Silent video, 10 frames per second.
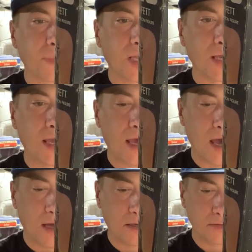
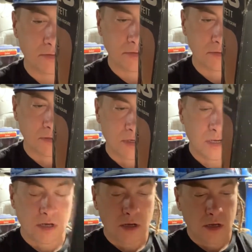Yeah.
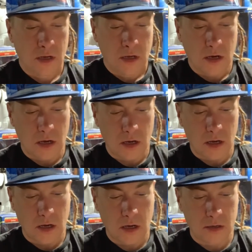
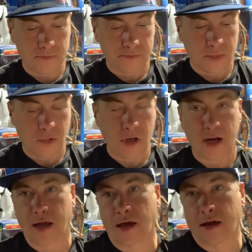Well, and
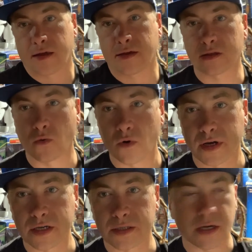I think the
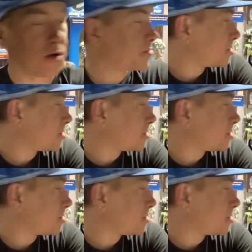Wookiee scalps are